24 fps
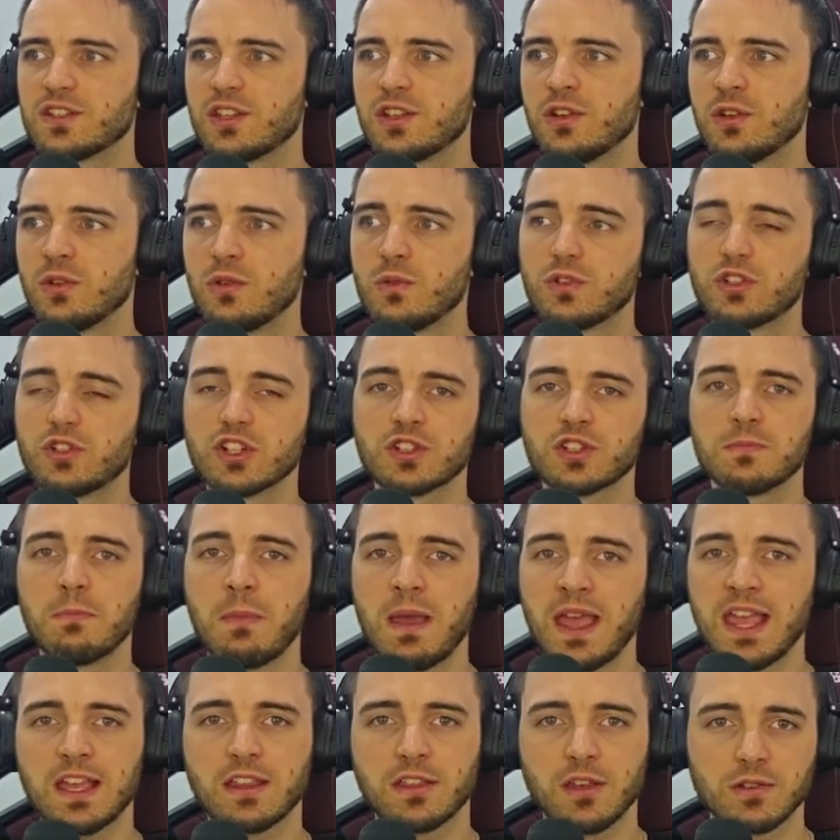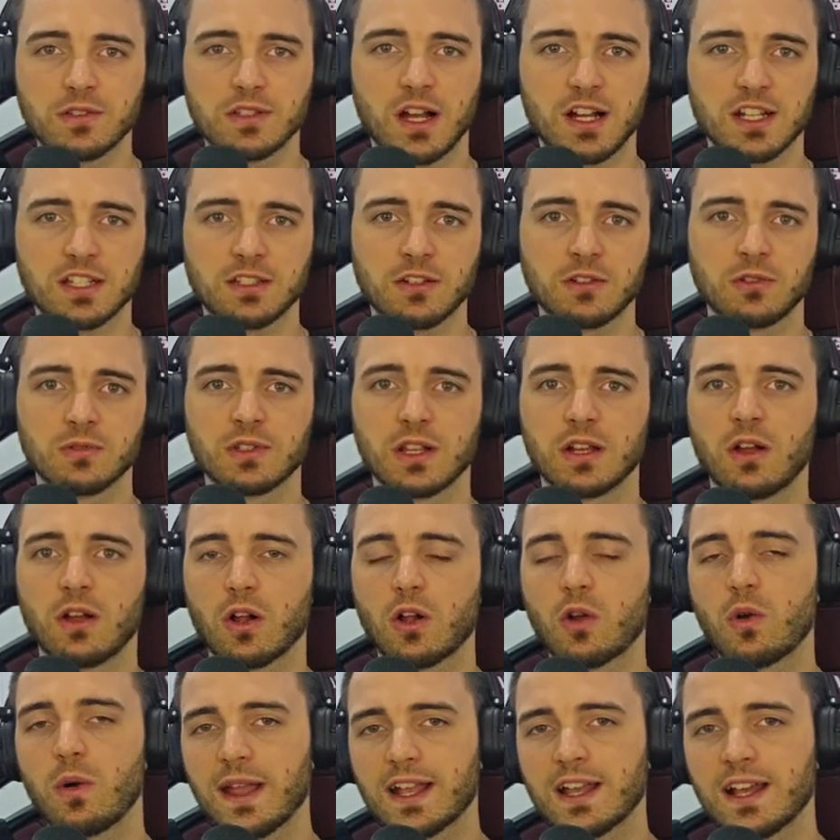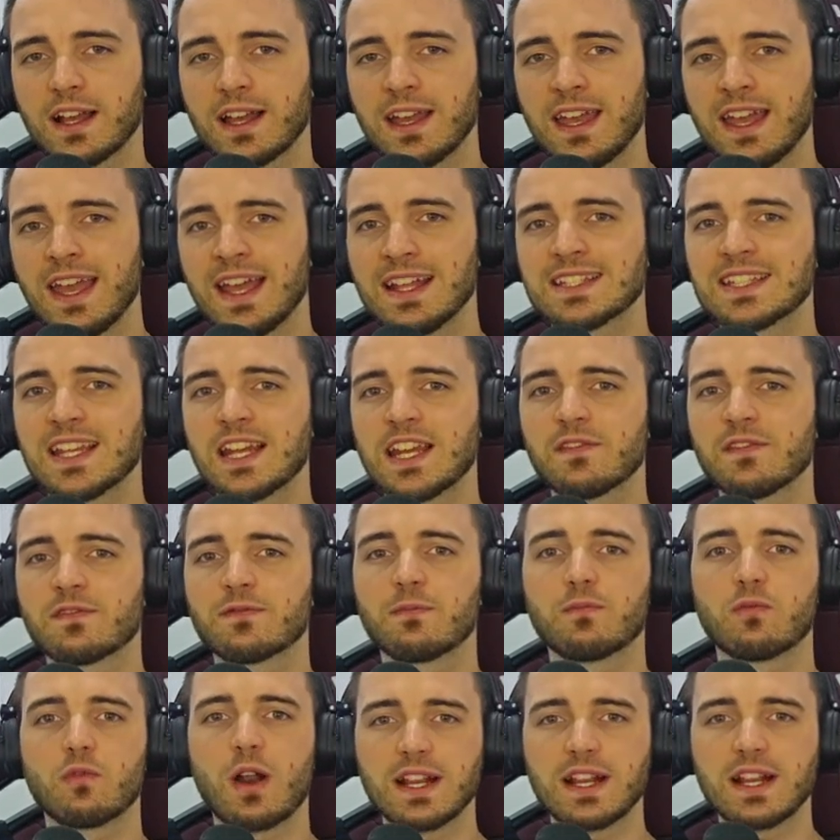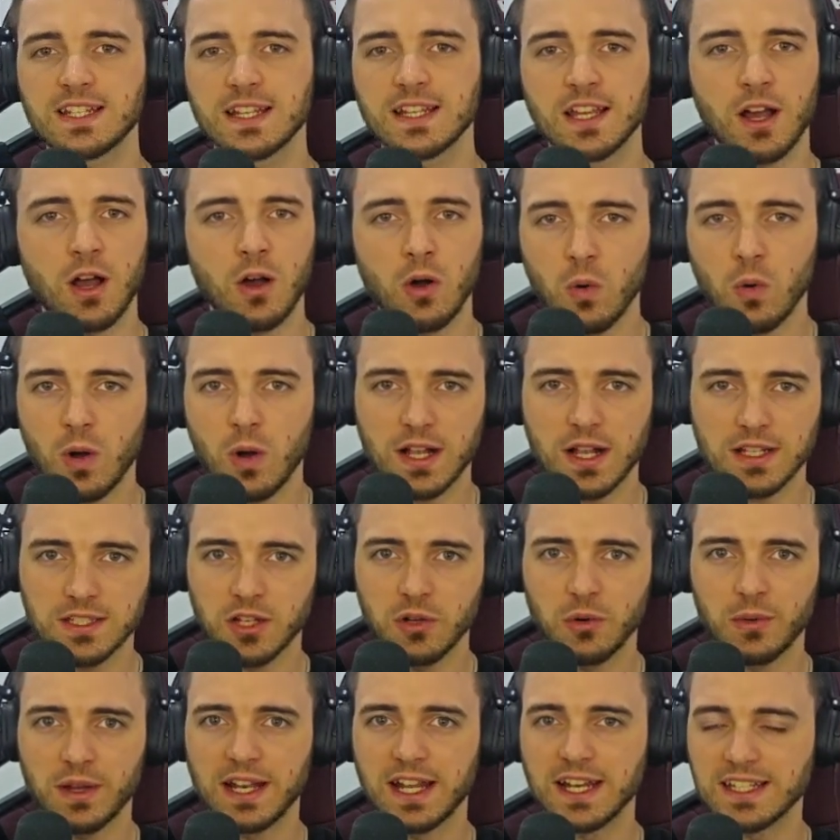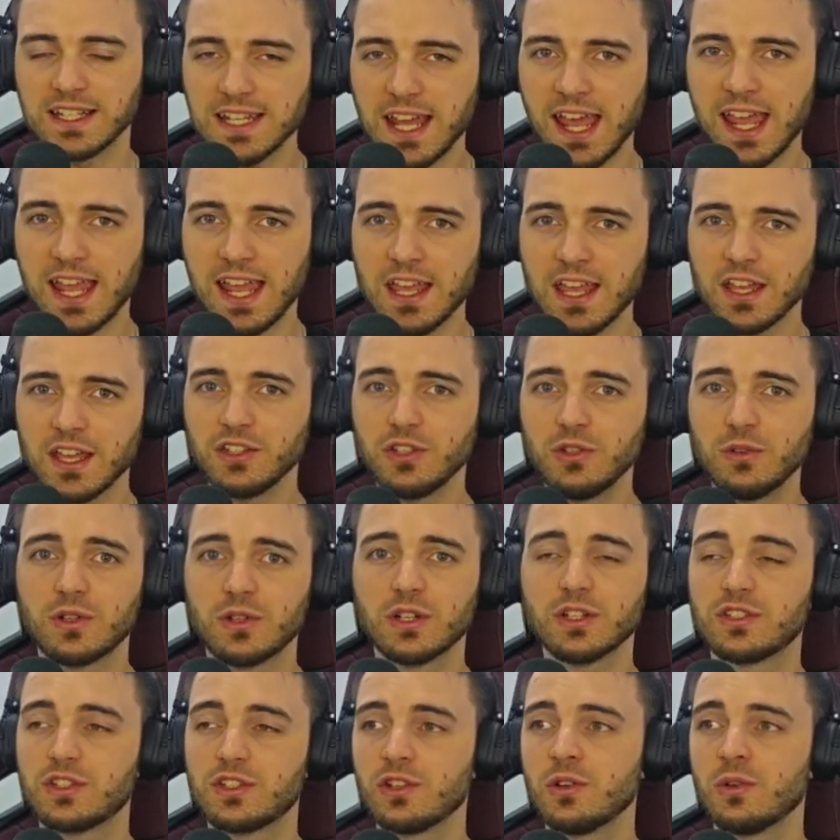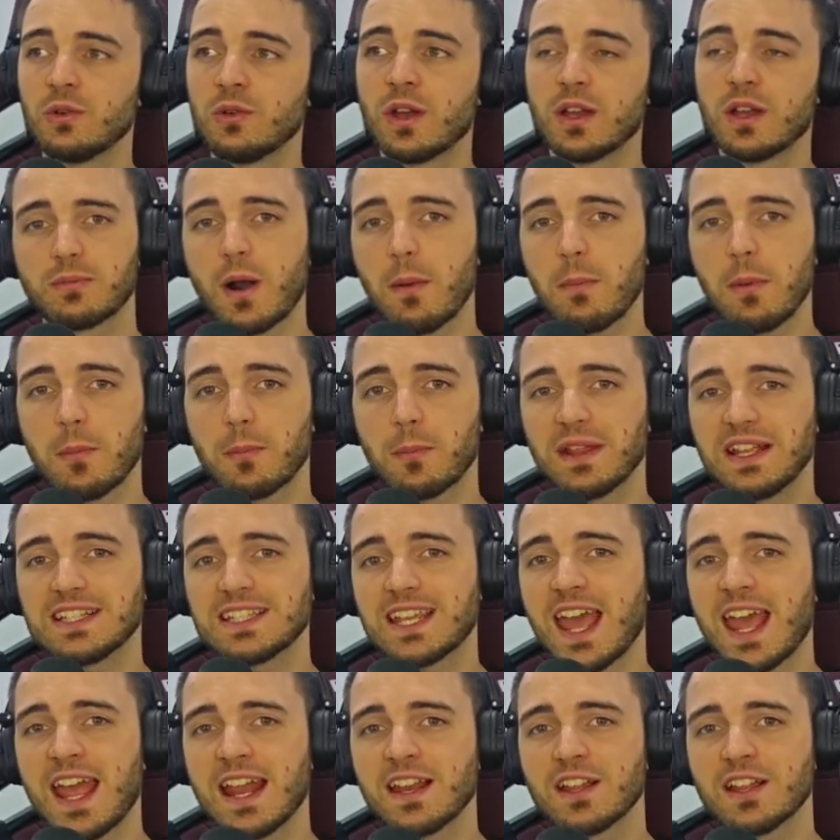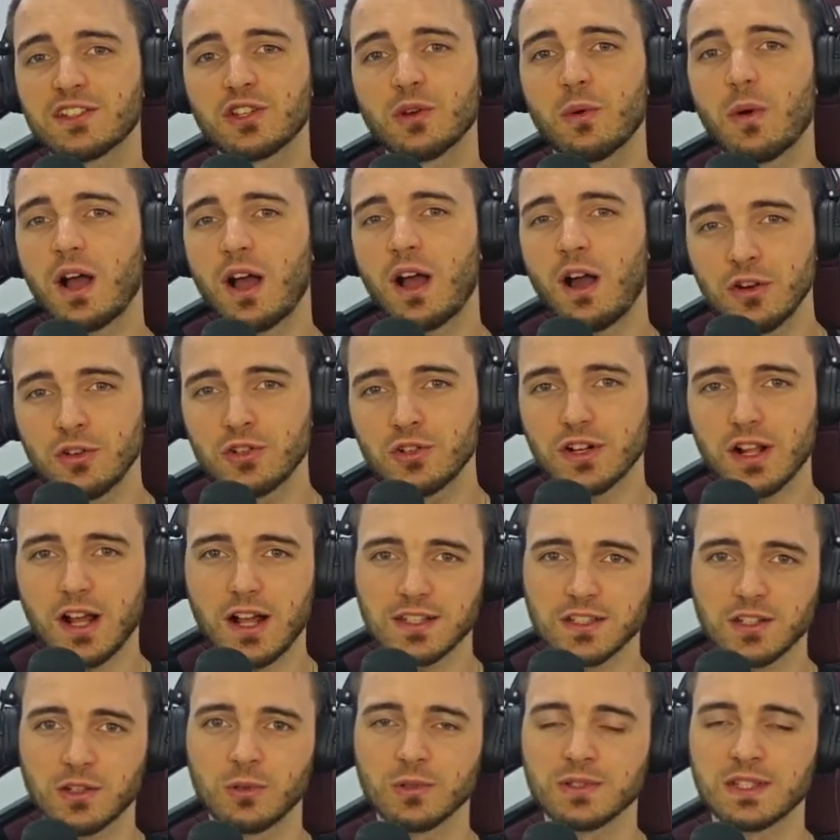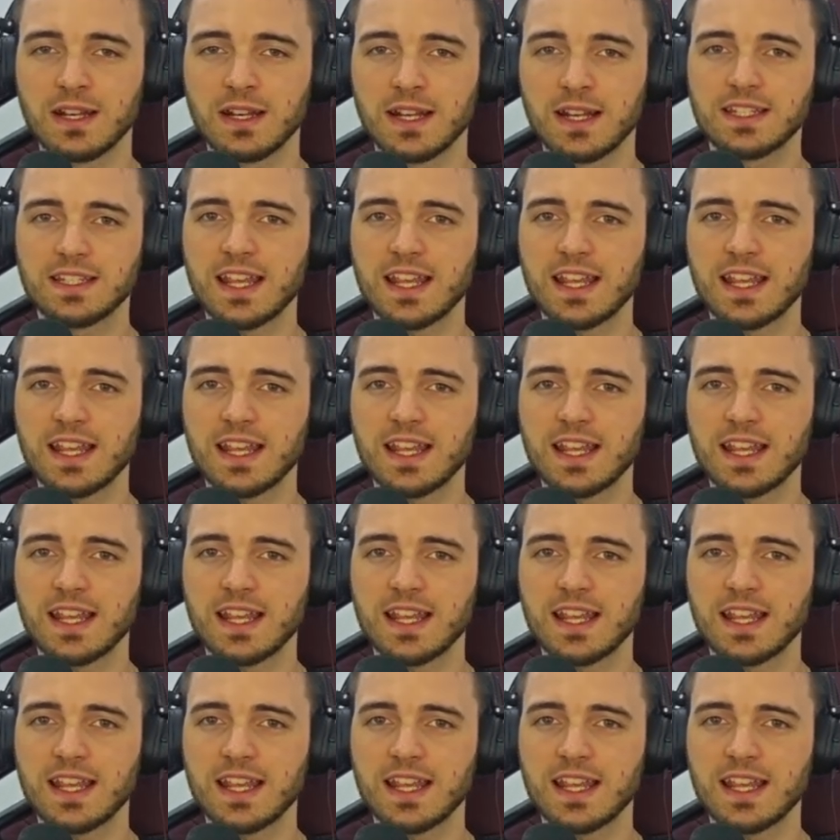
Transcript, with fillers: to just make those articles a lot quicker. Instead of writing a whole article in a day, you could do probably 10 to 100 articles in a